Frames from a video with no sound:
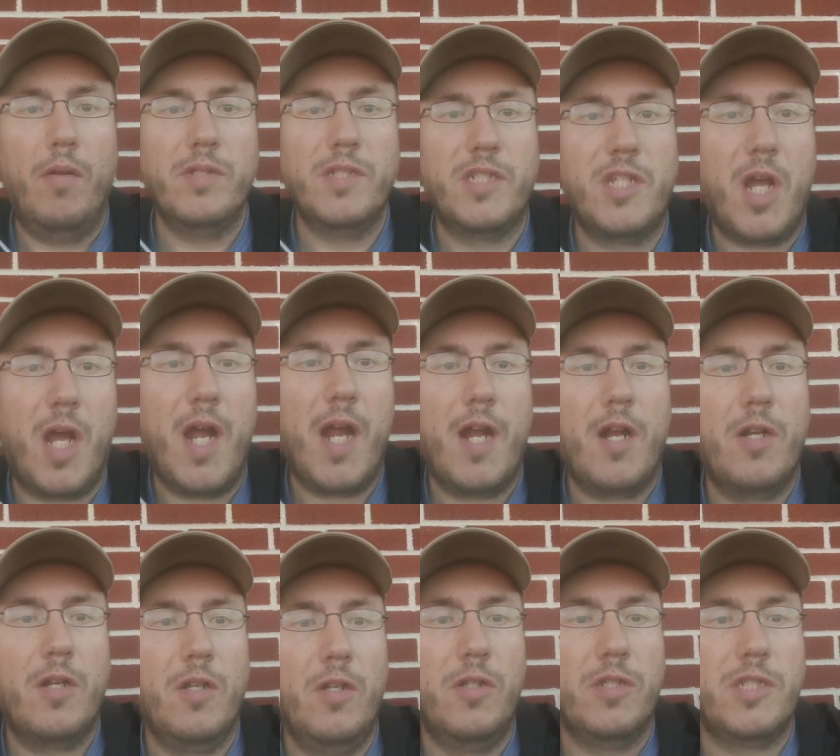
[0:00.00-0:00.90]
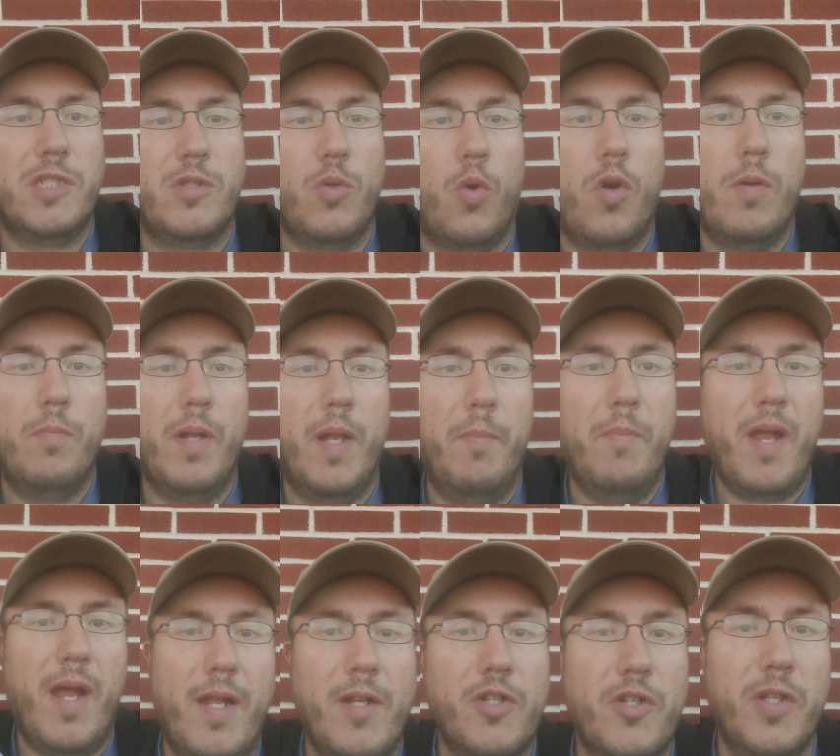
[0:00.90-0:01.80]
I was tired, a little sore, but I'm
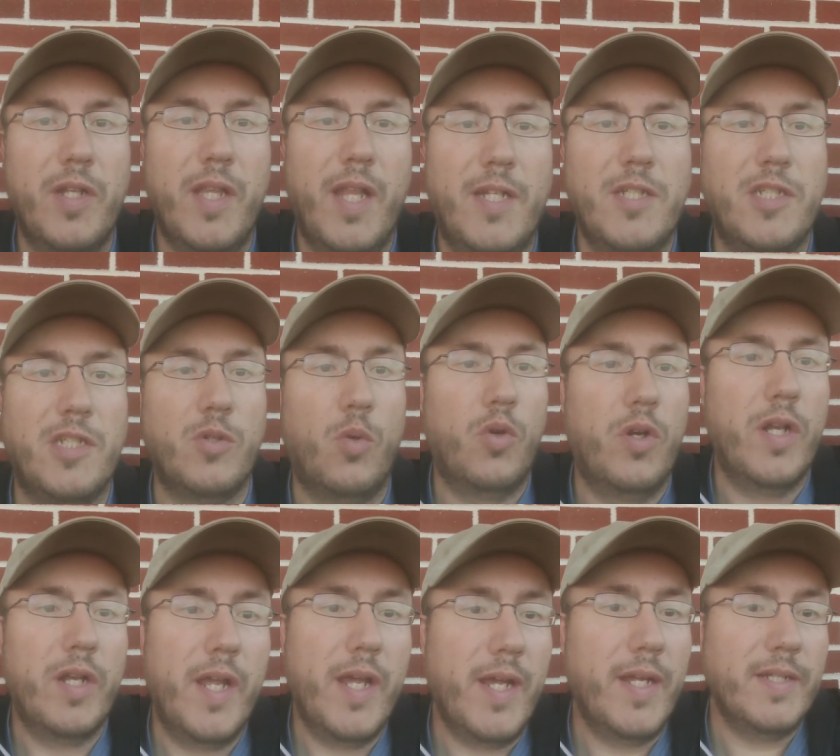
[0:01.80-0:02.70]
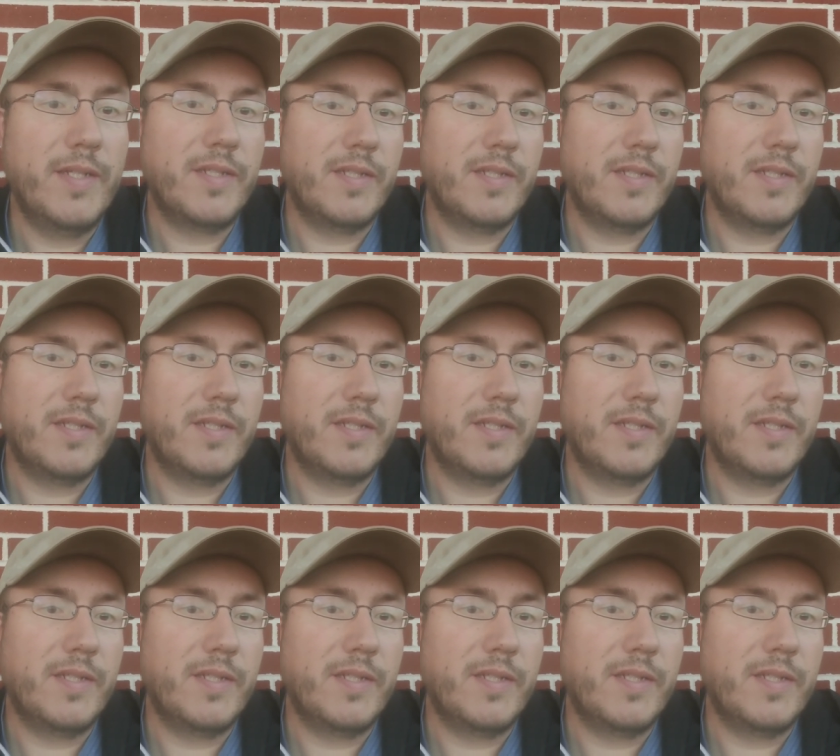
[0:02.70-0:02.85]
not actually that sore today.